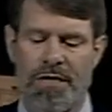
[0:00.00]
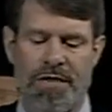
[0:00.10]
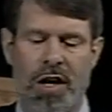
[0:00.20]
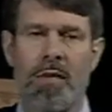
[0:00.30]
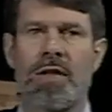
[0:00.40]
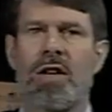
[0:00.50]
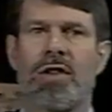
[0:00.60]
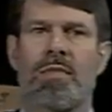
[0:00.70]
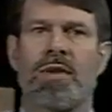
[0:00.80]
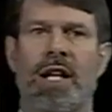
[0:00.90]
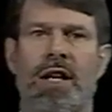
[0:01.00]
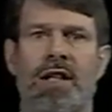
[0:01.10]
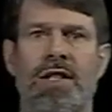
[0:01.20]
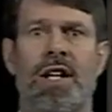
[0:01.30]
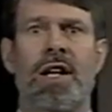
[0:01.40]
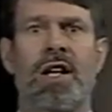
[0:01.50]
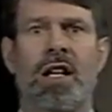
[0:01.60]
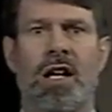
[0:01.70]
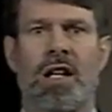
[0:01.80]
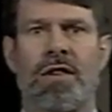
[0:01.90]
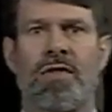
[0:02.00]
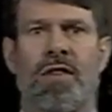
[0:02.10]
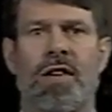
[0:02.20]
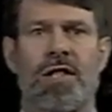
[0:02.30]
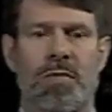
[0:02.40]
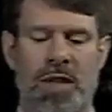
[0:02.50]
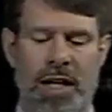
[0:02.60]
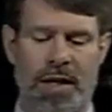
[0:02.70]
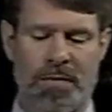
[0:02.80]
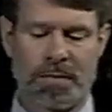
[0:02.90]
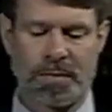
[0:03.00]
far beyond the planets, the farthest planet.